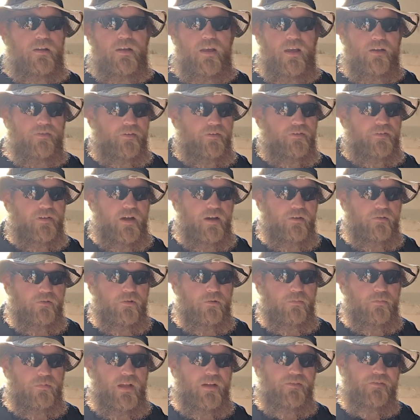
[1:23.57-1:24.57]
If I've got
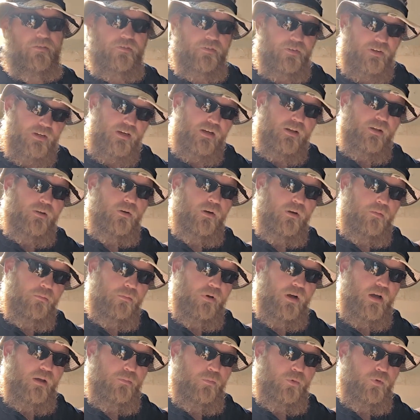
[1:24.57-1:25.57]
room left, if I need to go out and
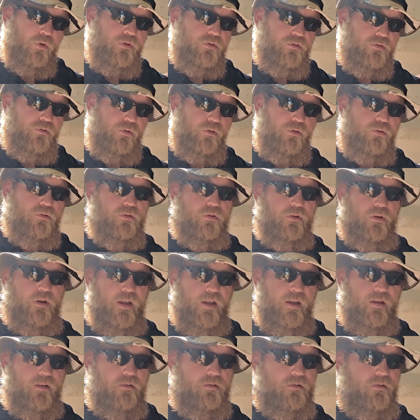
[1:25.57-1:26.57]
buy more screws or
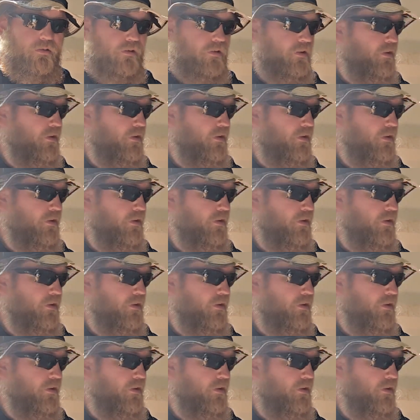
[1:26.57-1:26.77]
nails,